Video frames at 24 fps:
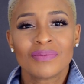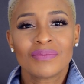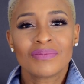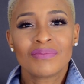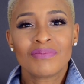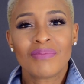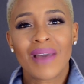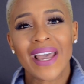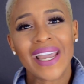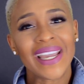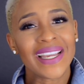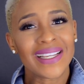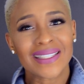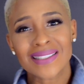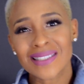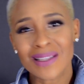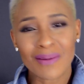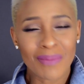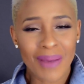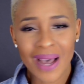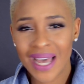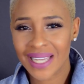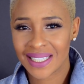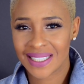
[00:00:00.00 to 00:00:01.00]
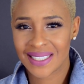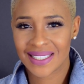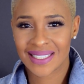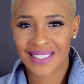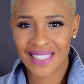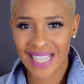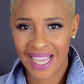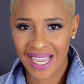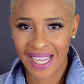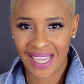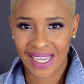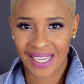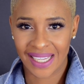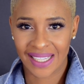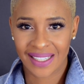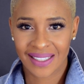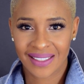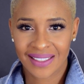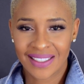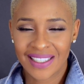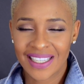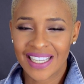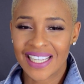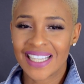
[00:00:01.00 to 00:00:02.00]
make somebody's day
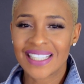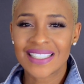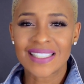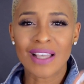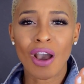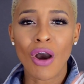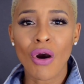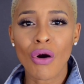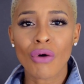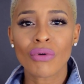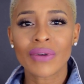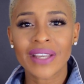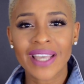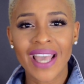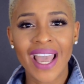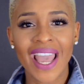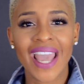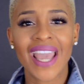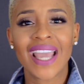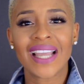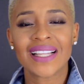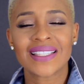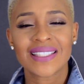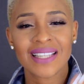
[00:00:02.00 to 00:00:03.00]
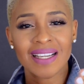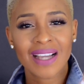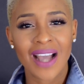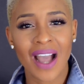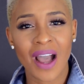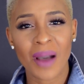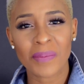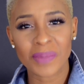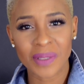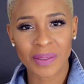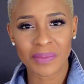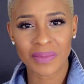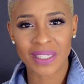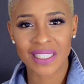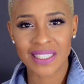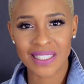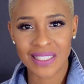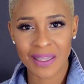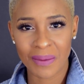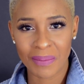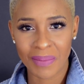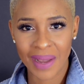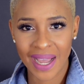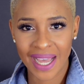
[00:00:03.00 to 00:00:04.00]
it's okay to compliment
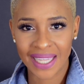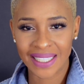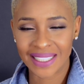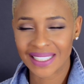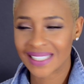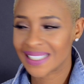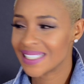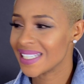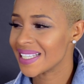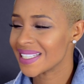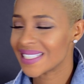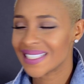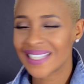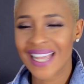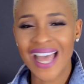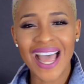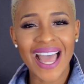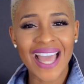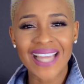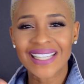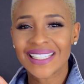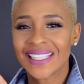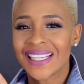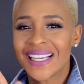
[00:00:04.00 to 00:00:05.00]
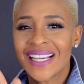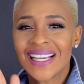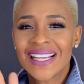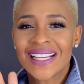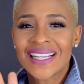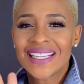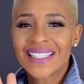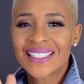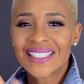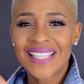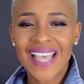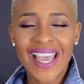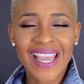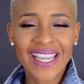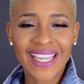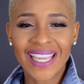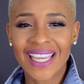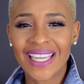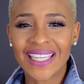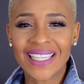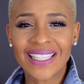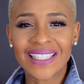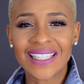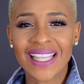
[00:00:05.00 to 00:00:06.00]
somebody it does not take
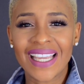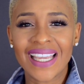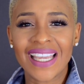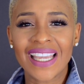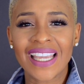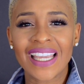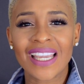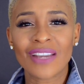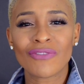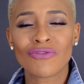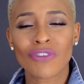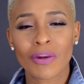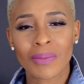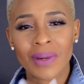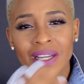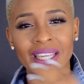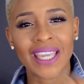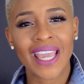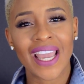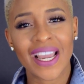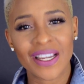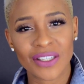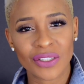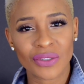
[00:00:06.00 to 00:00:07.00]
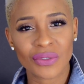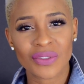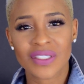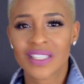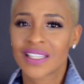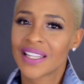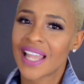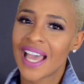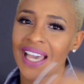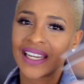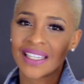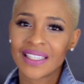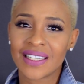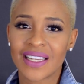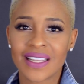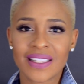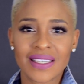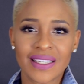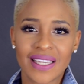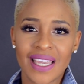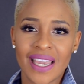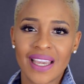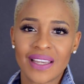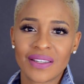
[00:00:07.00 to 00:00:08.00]
anything from a candle to light
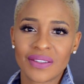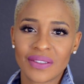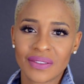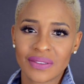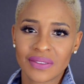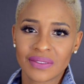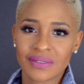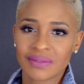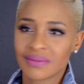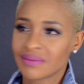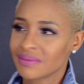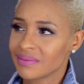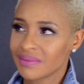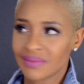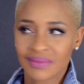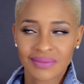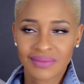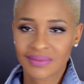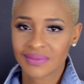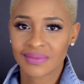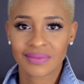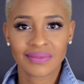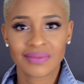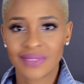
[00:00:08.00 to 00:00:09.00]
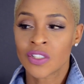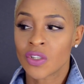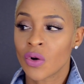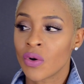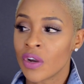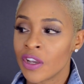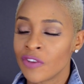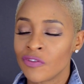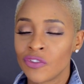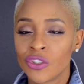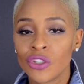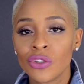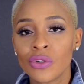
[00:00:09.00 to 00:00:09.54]
another candle. So if